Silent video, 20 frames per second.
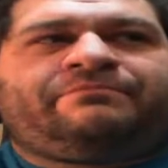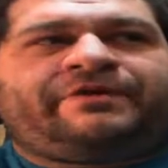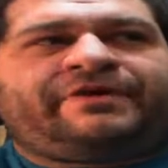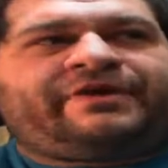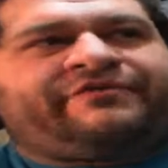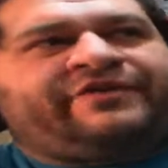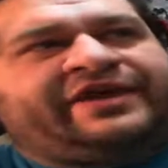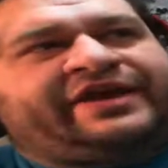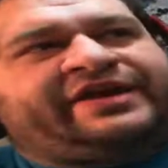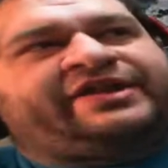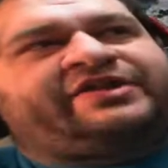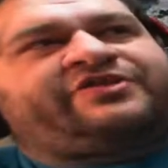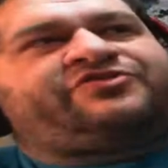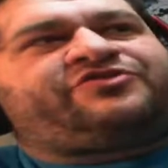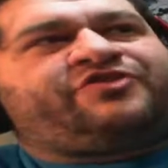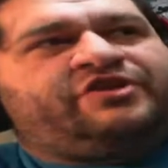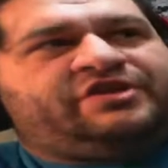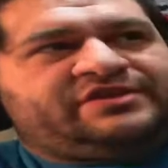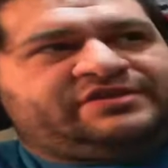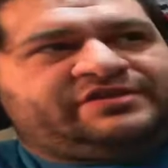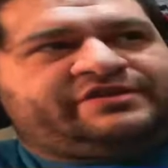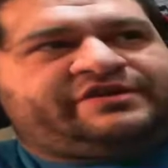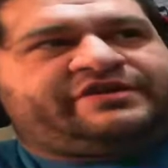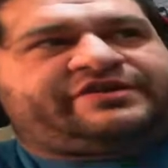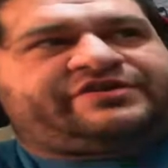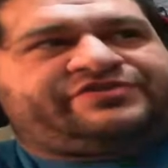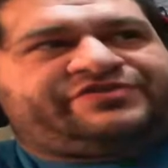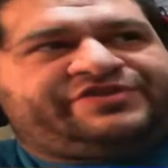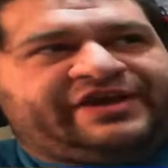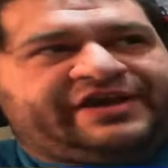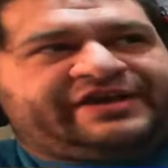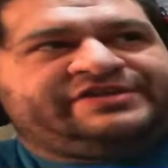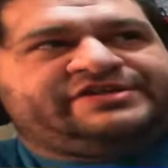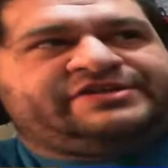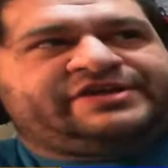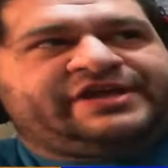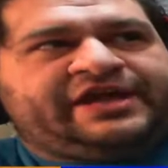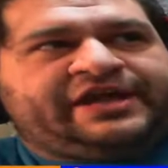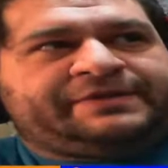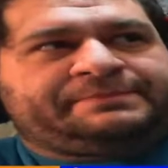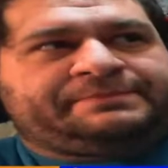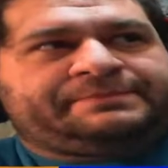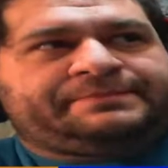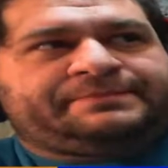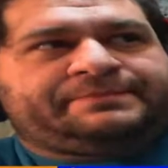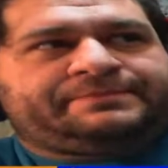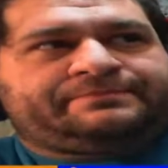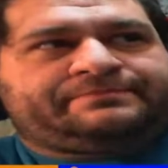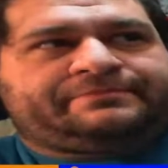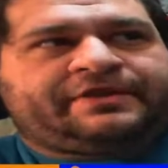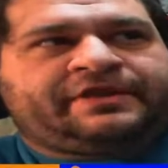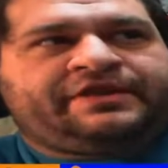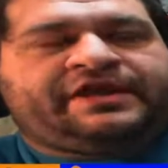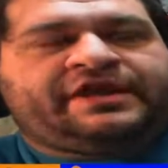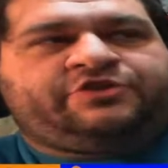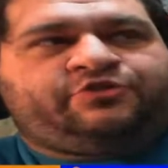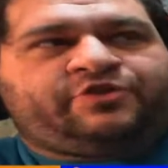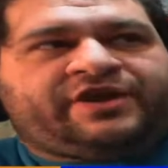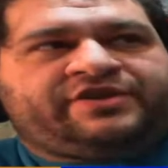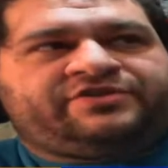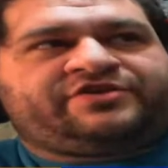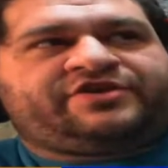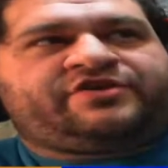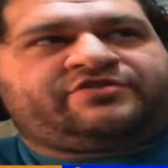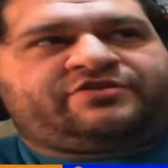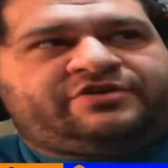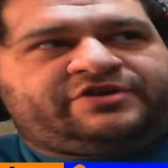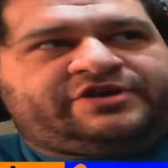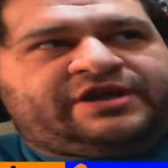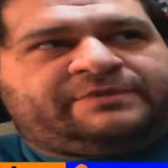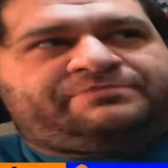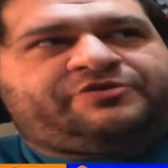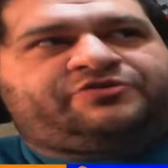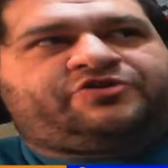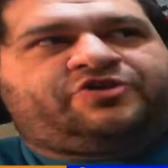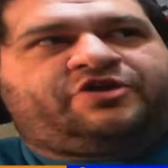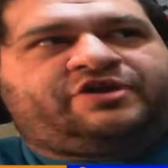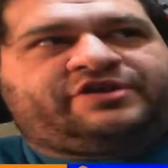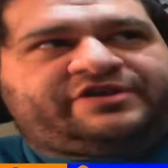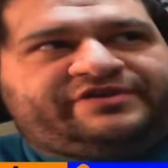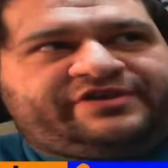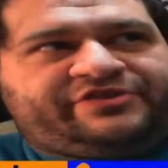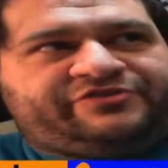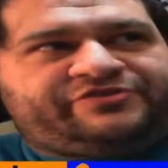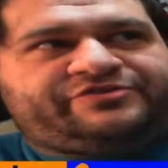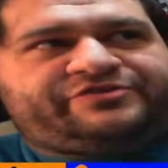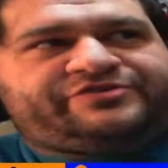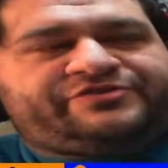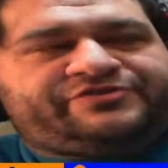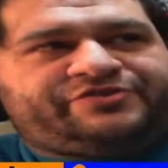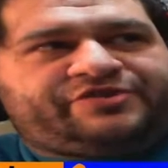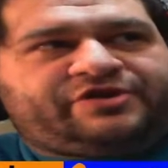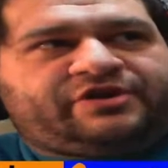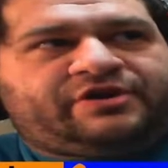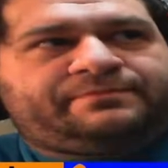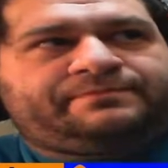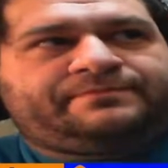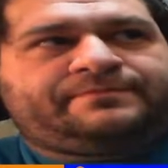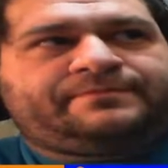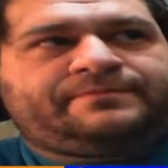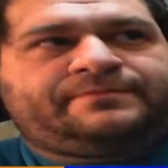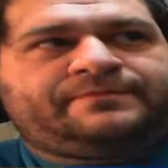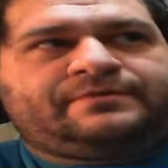But like get a song lyric stuck in your head, and then you had to go look up the song or listen to the song?